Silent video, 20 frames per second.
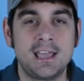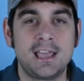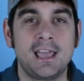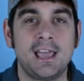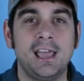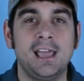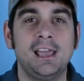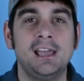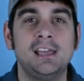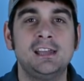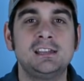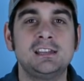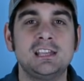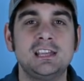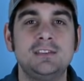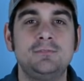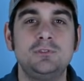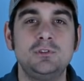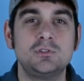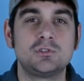And
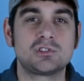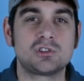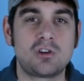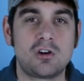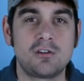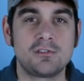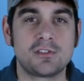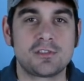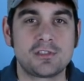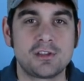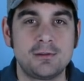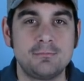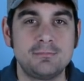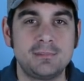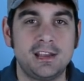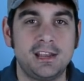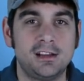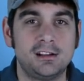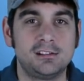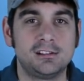if you saw the
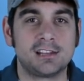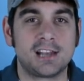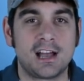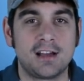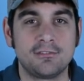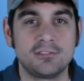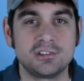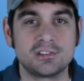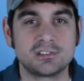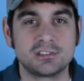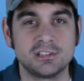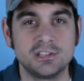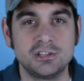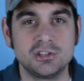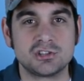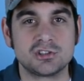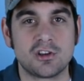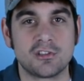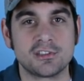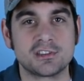thumbnail, and obviously
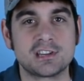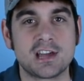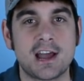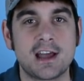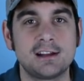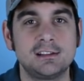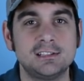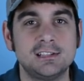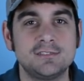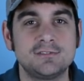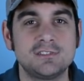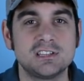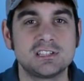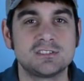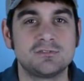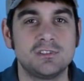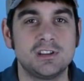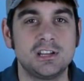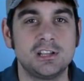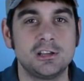you saw the title of
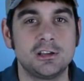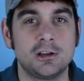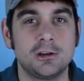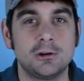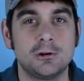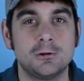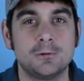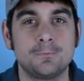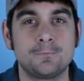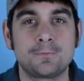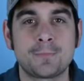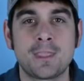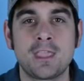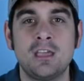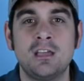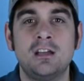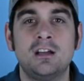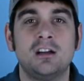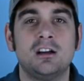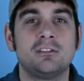this video,
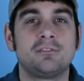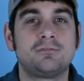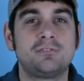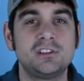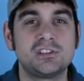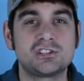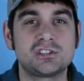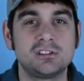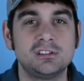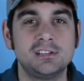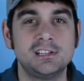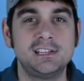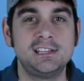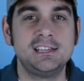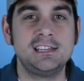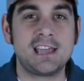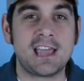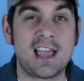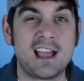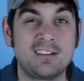
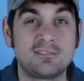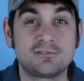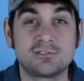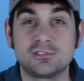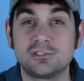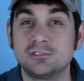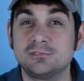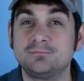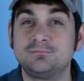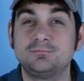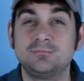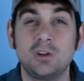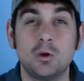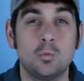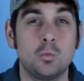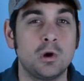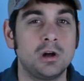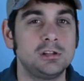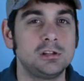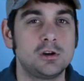officially, after
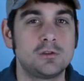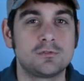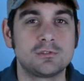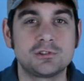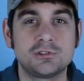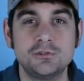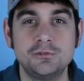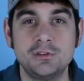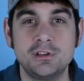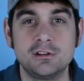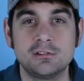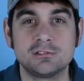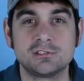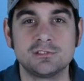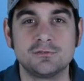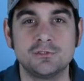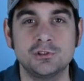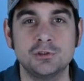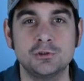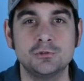well over 2 years
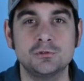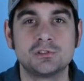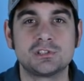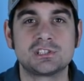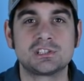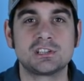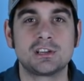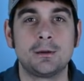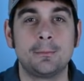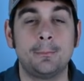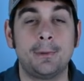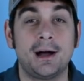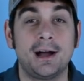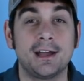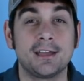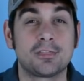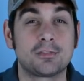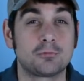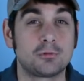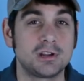of use,
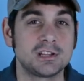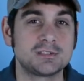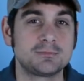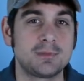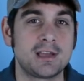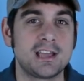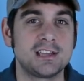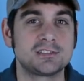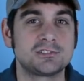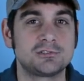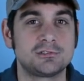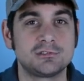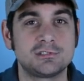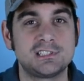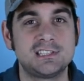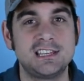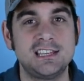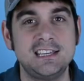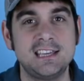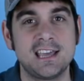my Thrustmaster
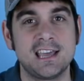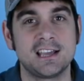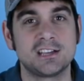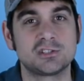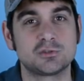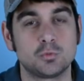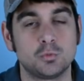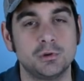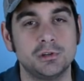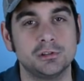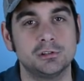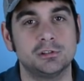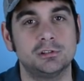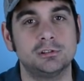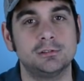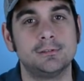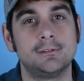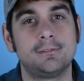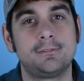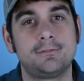TX
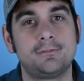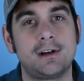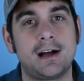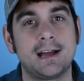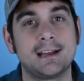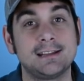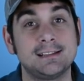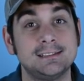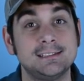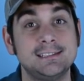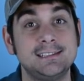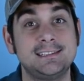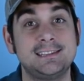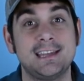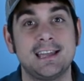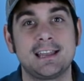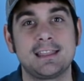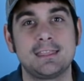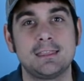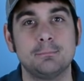wheel finally
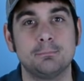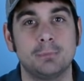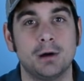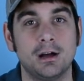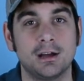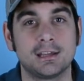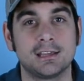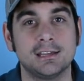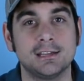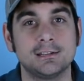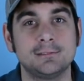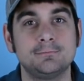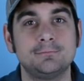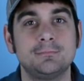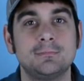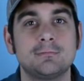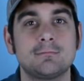kicked the bucket